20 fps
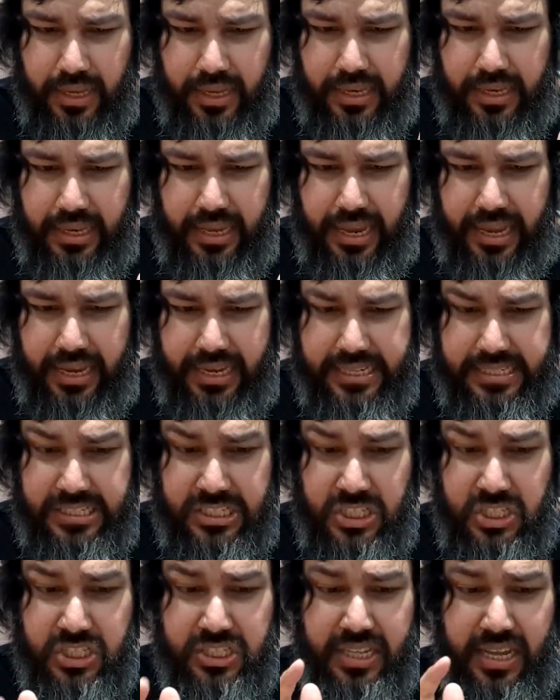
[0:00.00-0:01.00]
Yeah, it's
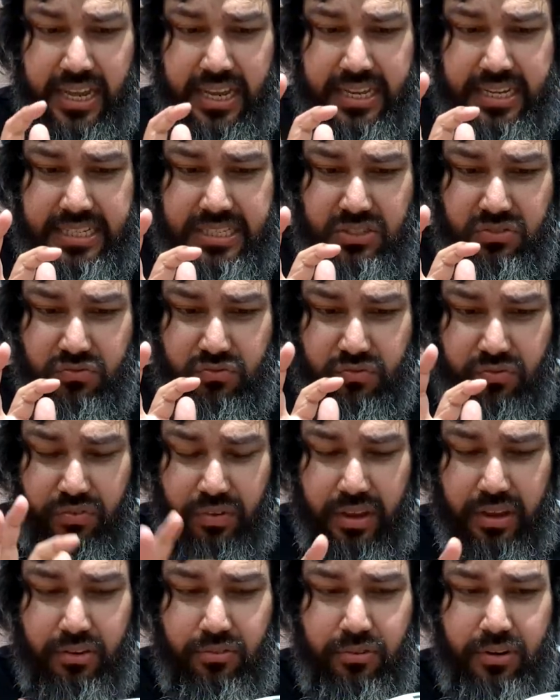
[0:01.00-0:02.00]
just that it's
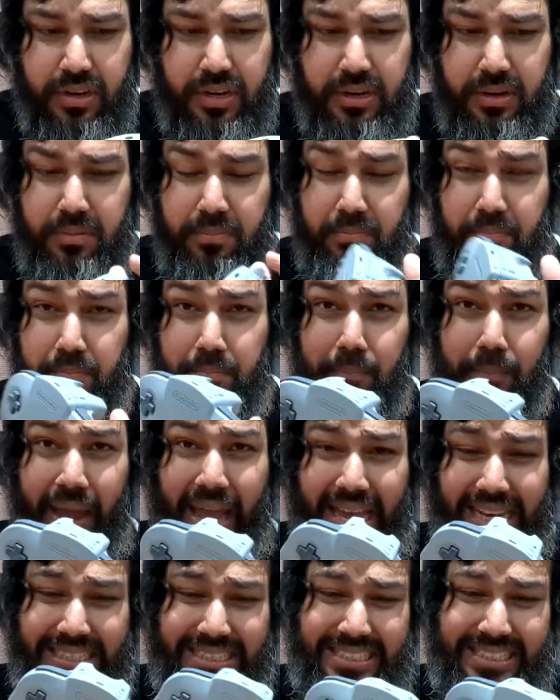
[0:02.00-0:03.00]
very
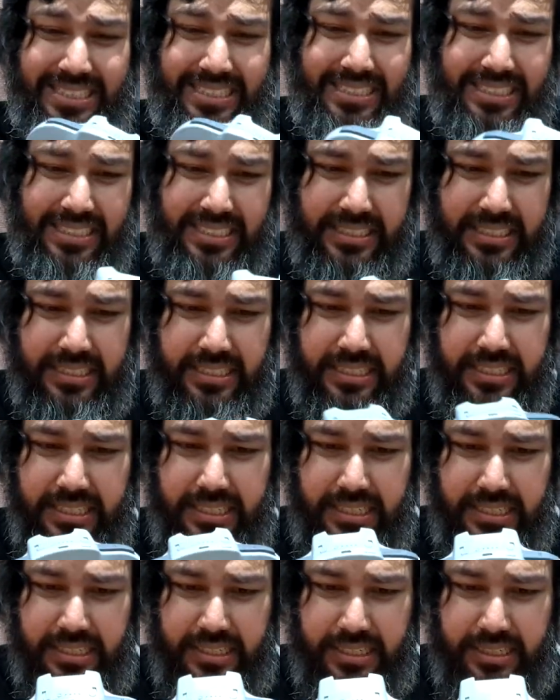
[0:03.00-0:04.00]
matte
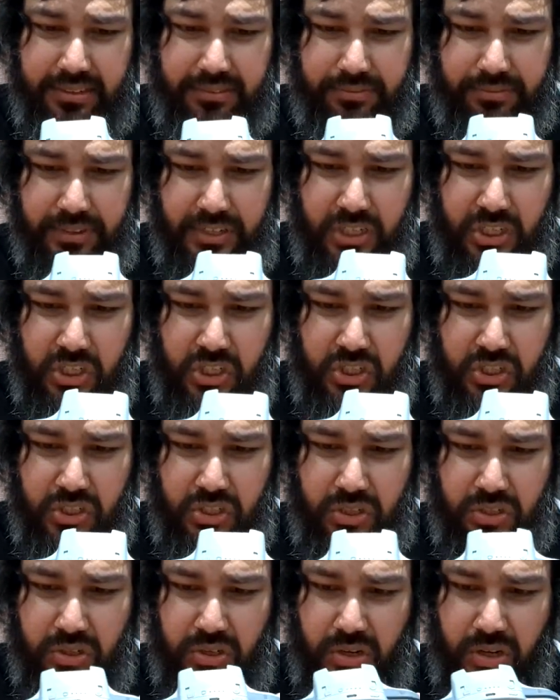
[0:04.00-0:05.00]

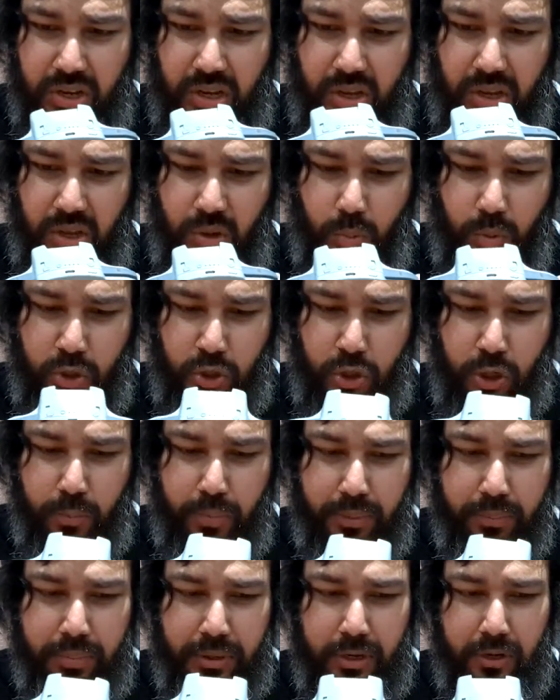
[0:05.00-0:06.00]
finish, which could
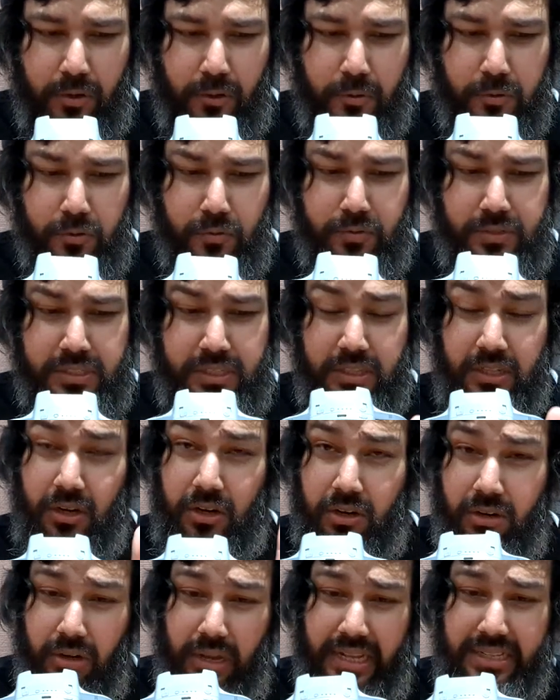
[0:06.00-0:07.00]
be because obviously
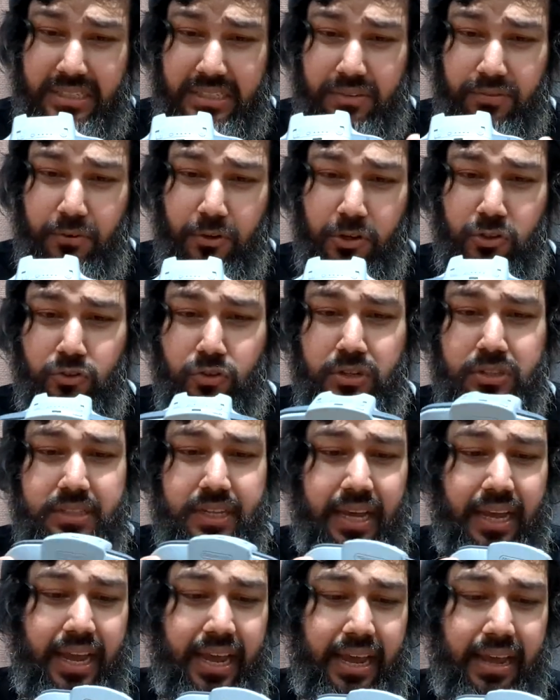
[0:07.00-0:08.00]
the N64 controllers
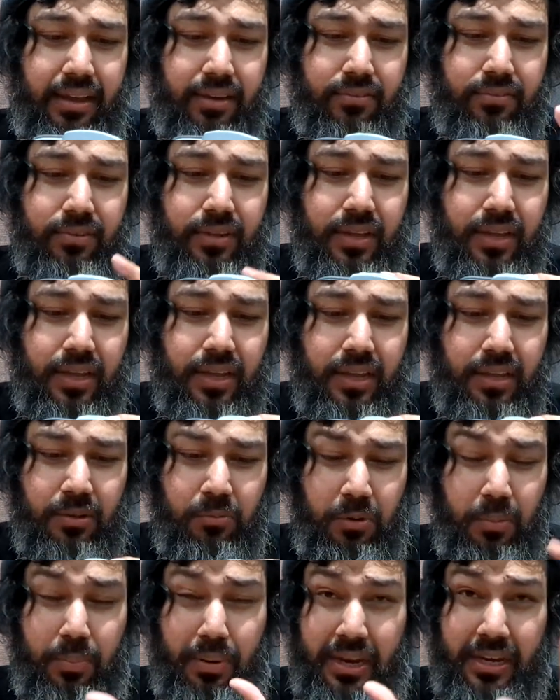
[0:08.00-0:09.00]
that I have,
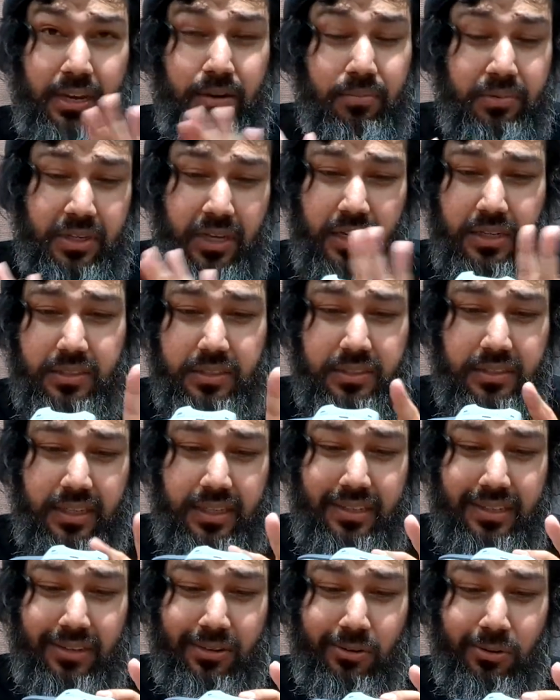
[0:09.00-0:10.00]
we played them tons,
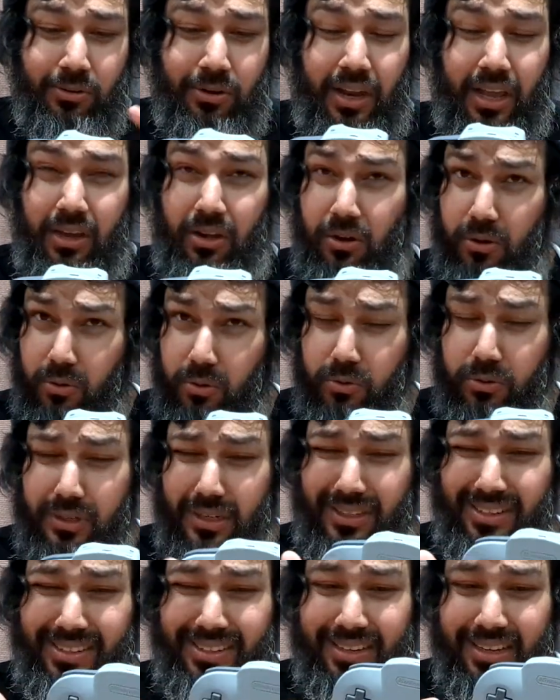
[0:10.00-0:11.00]
and they're all like old,
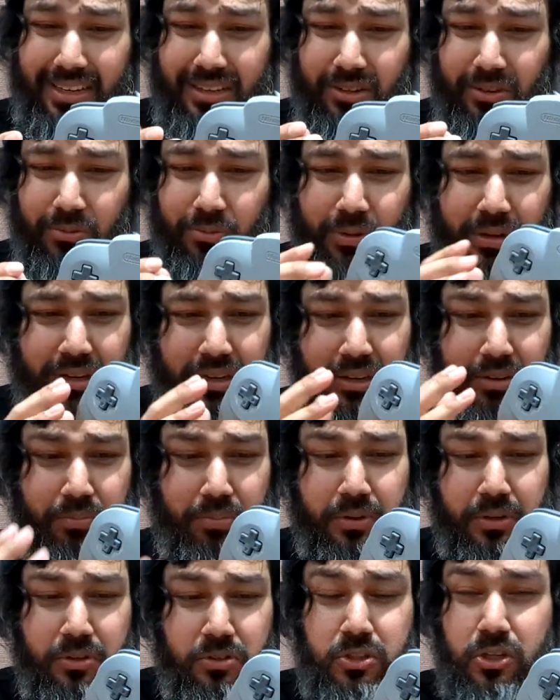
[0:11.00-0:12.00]
and you know, when you
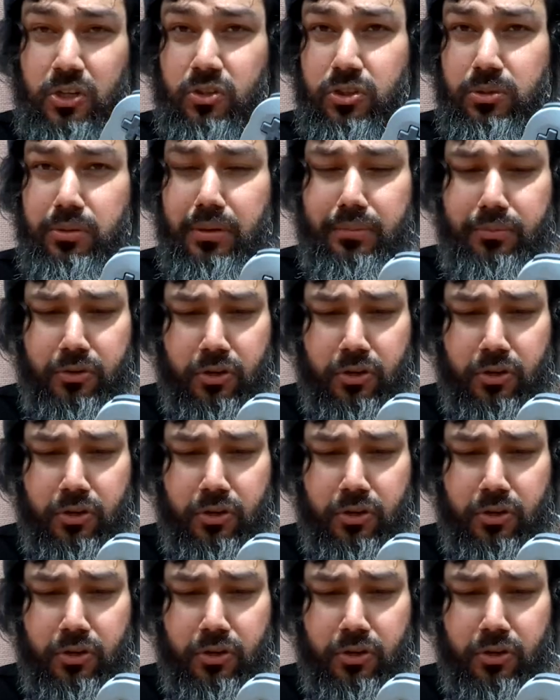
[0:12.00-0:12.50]
use a controller,